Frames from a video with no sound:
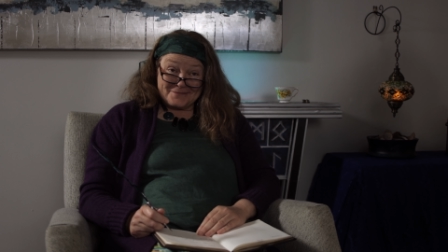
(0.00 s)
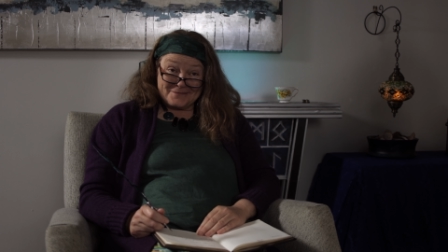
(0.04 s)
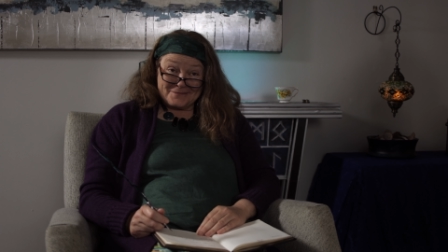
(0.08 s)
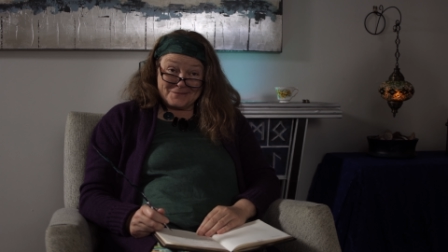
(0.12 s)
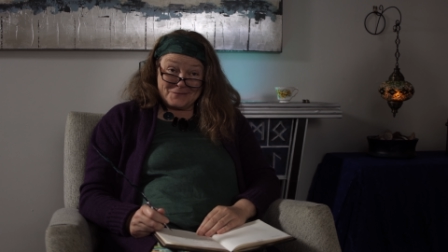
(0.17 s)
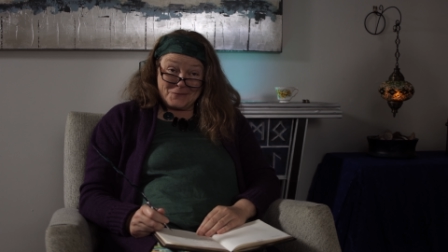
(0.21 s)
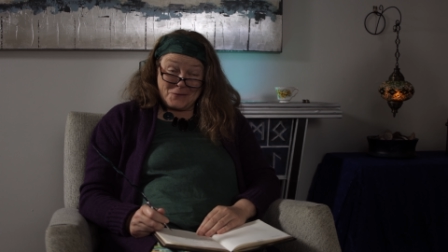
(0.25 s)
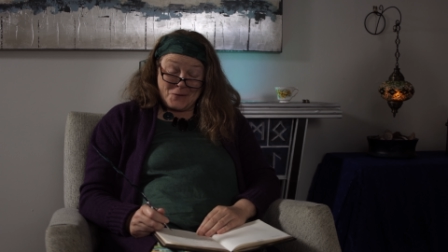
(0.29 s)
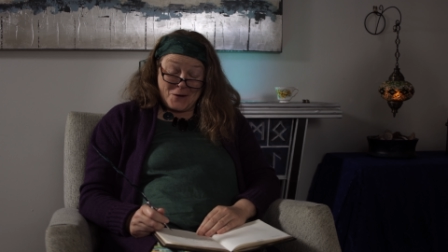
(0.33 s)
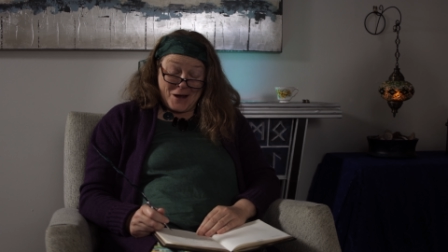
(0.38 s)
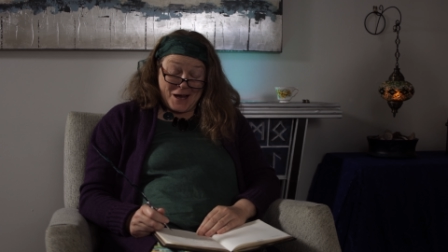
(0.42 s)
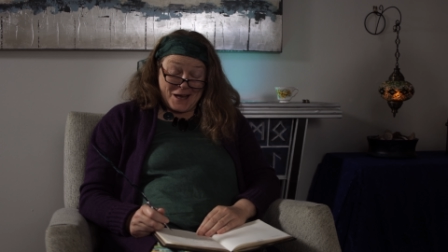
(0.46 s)

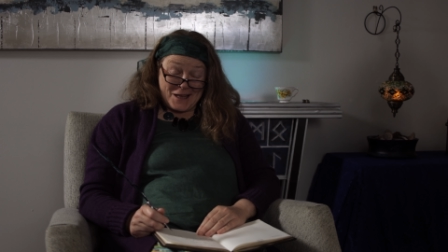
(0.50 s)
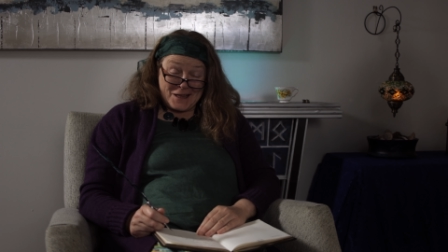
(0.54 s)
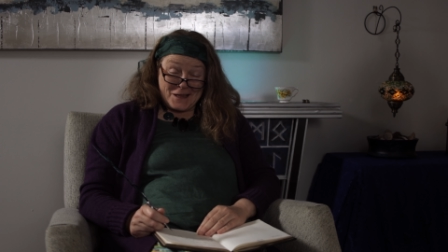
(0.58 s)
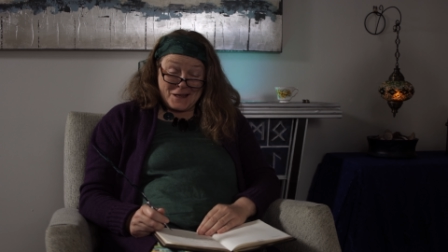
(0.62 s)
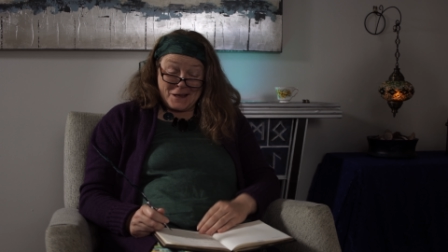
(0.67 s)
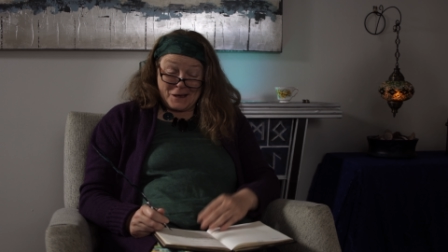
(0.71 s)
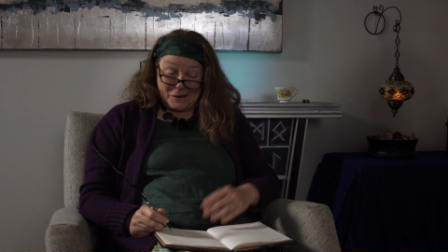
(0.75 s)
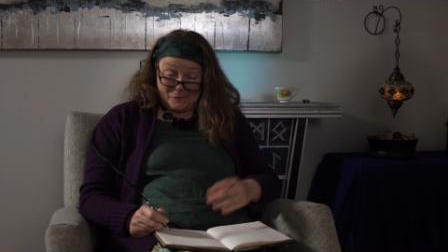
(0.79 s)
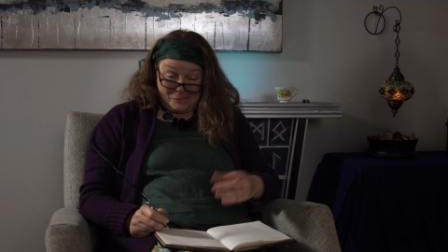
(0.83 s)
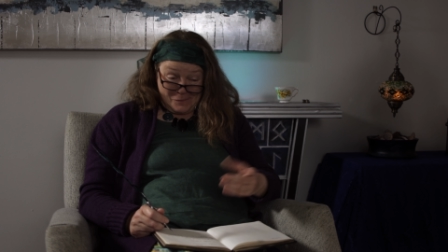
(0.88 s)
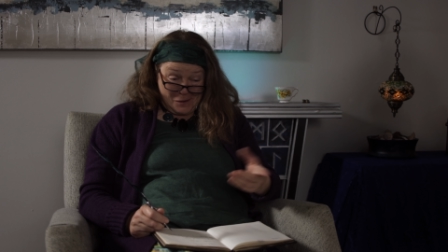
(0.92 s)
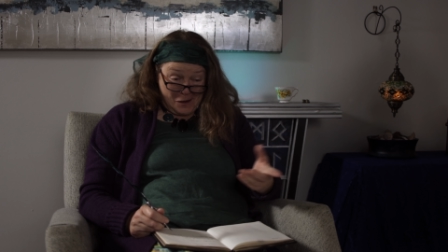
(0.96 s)
Well,
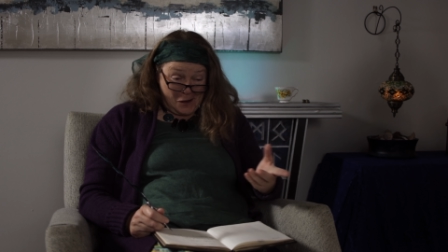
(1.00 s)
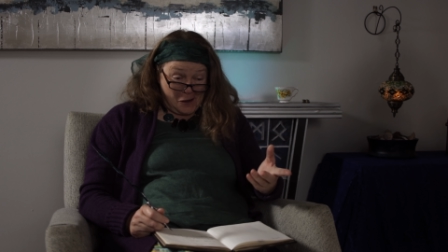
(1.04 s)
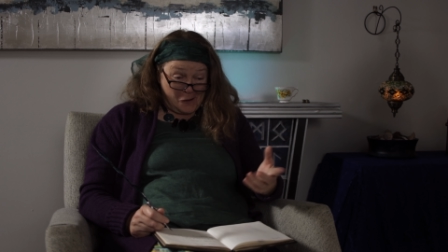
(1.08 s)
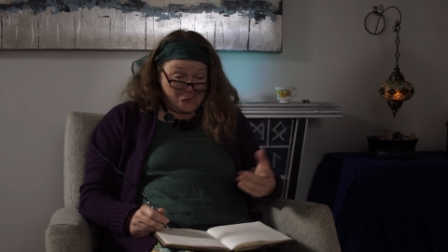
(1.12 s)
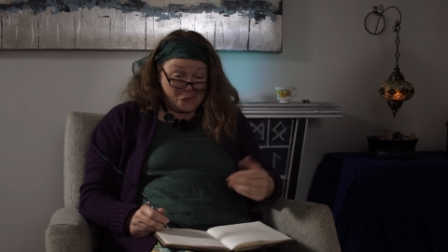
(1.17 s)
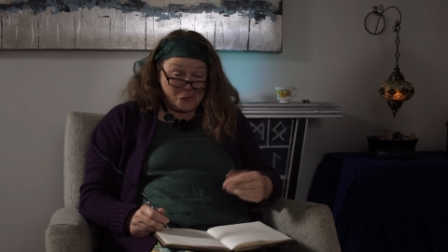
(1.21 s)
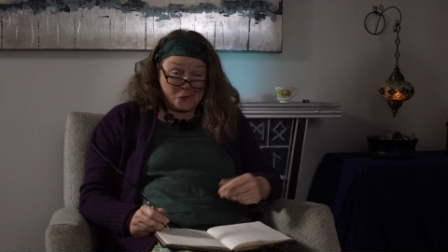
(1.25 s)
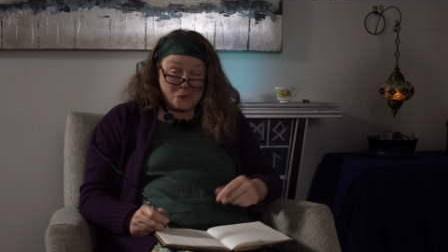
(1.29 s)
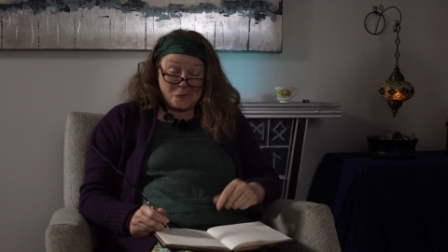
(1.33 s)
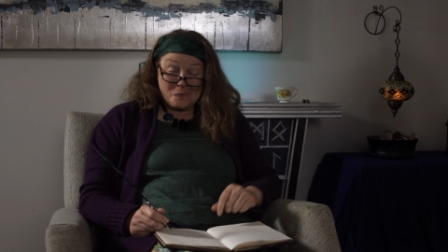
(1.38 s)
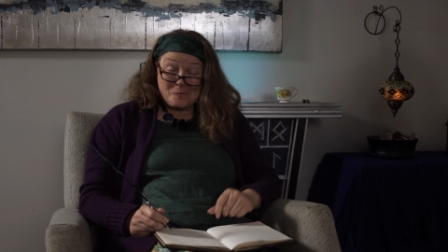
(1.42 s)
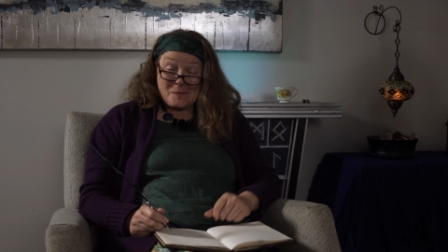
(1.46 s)
that part
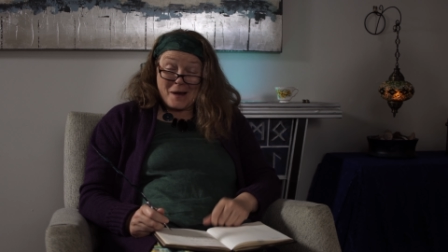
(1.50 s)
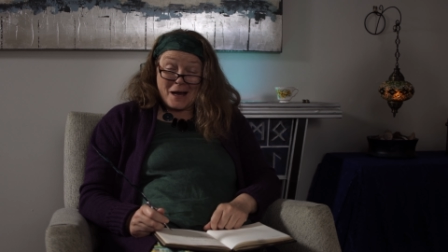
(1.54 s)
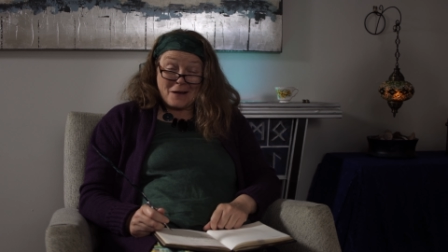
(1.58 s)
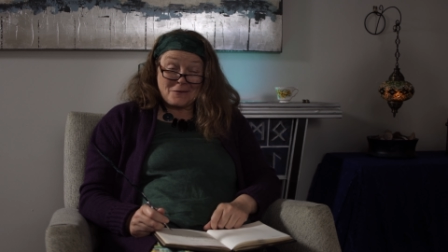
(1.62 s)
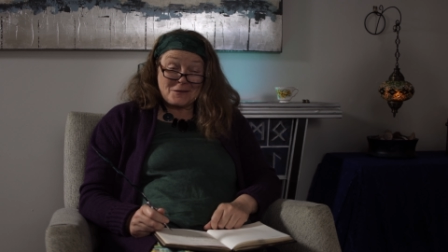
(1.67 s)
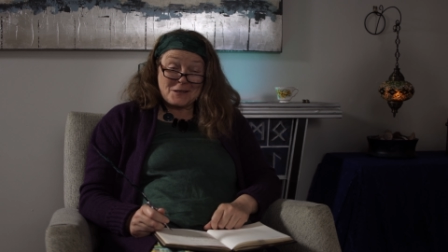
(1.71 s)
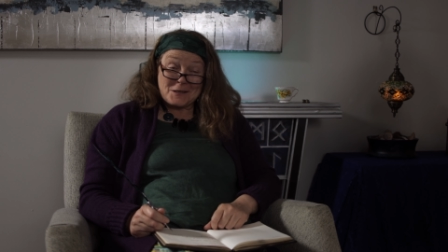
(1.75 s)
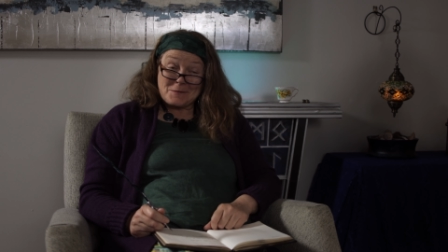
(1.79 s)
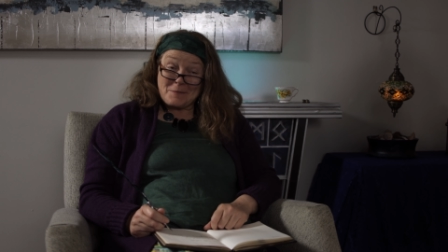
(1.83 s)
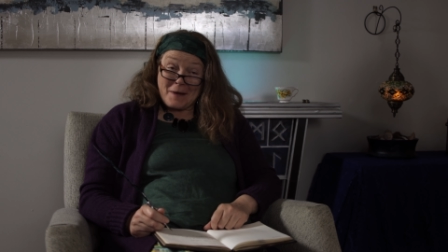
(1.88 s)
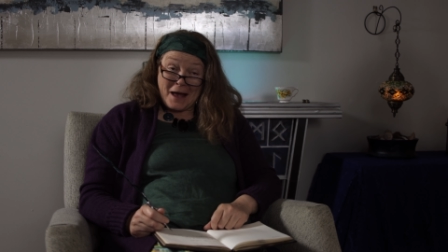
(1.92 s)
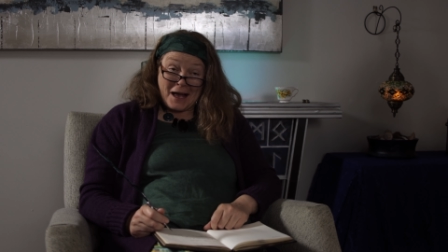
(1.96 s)
will
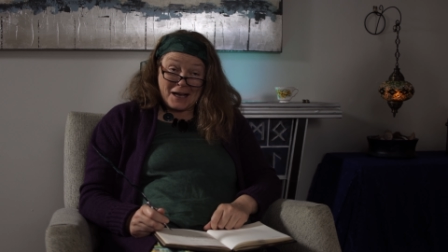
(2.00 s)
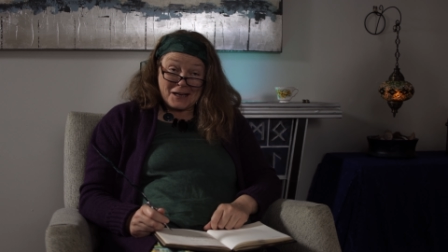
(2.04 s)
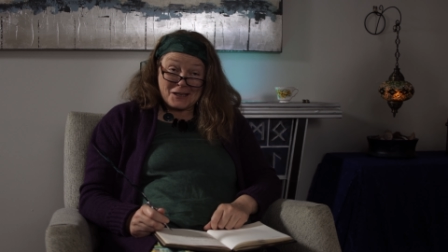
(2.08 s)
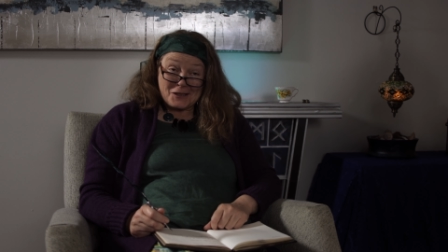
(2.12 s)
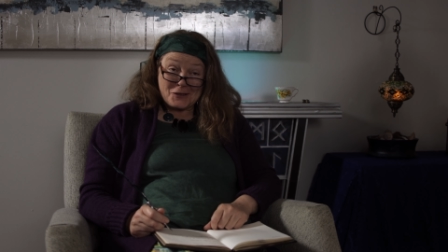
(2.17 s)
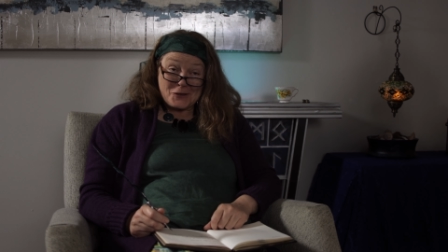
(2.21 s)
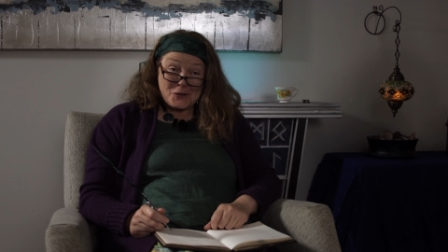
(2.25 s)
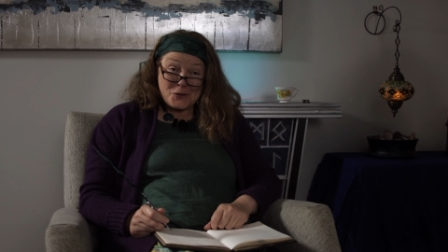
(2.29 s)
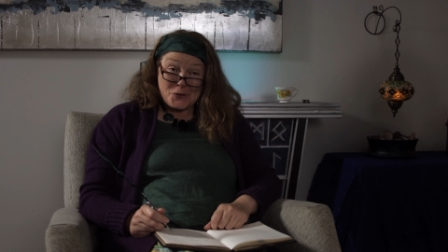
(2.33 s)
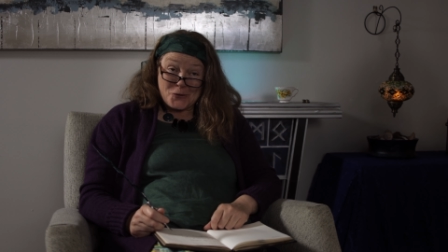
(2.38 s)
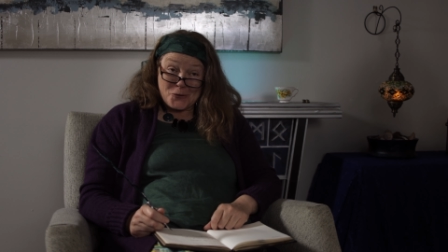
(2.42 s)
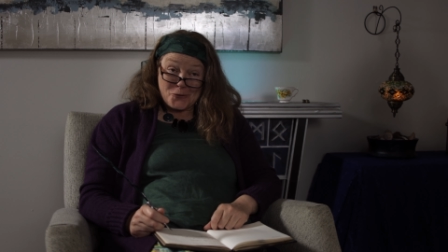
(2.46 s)
bounce back
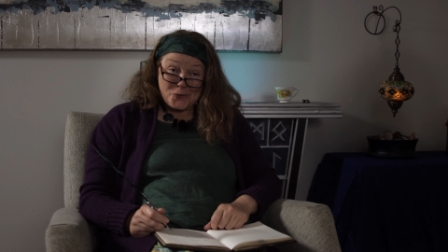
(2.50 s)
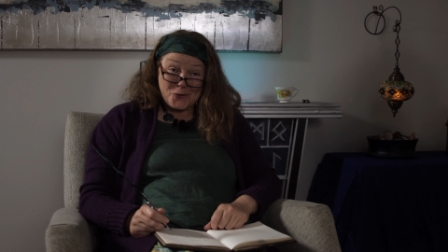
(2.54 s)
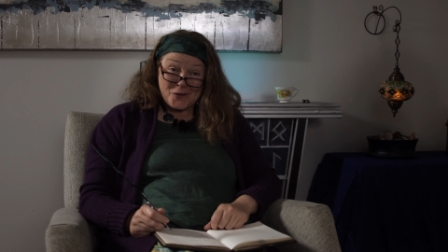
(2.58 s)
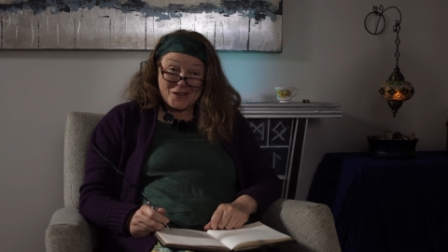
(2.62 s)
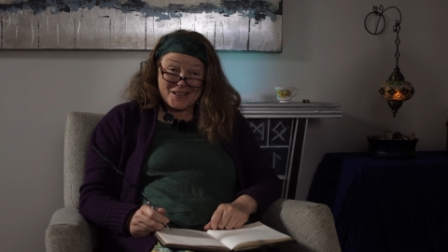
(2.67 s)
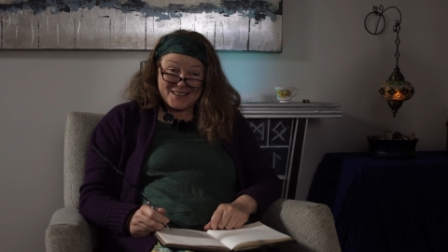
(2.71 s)
too.